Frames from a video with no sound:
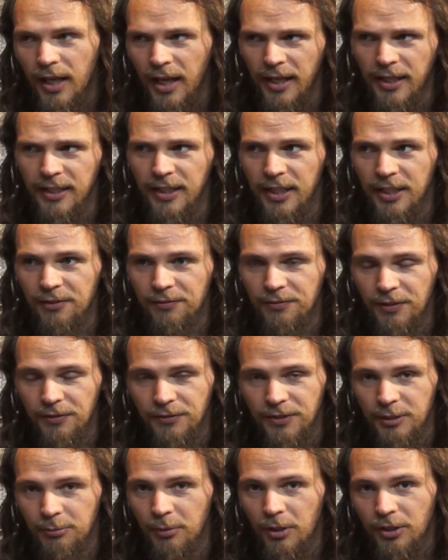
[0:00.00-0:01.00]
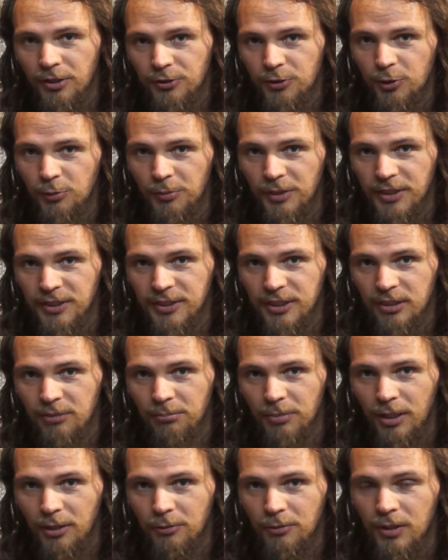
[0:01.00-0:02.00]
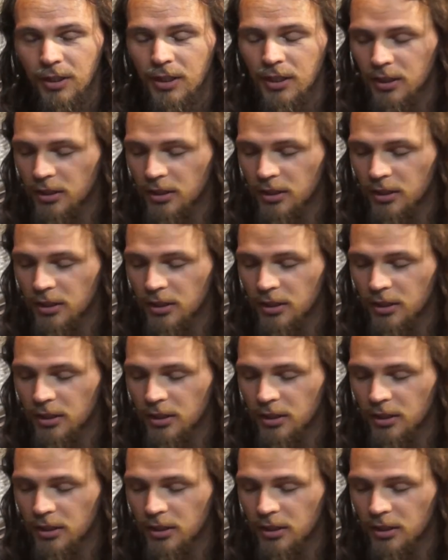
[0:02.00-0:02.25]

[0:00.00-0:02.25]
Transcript: and a 50x2 metre belt.